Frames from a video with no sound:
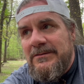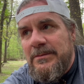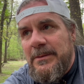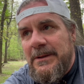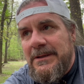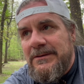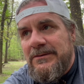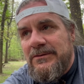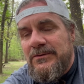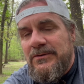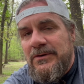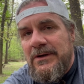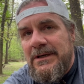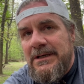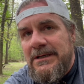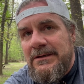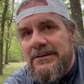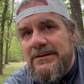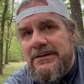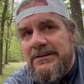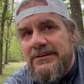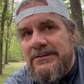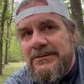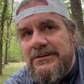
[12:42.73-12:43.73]
about the trail
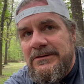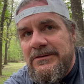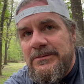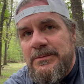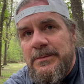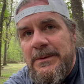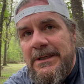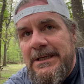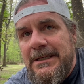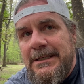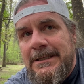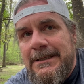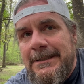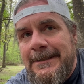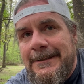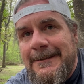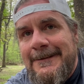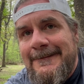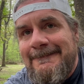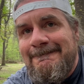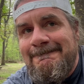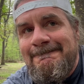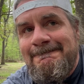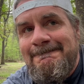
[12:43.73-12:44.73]
that will just make you